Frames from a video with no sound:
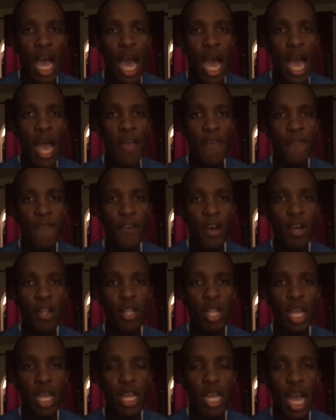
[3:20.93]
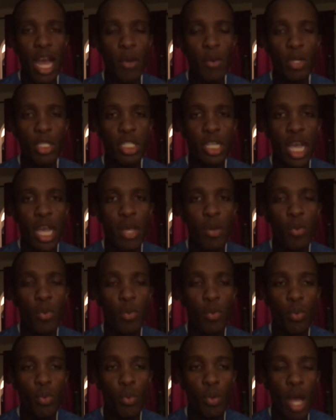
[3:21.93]
I felt like I wish I
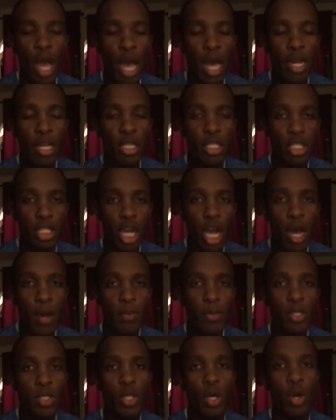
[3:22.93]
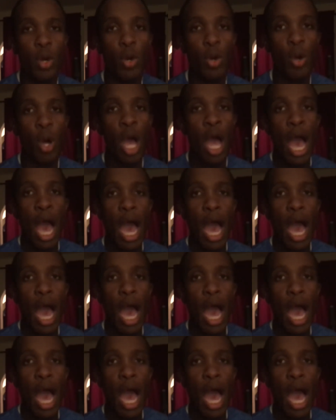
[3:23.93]
had a job so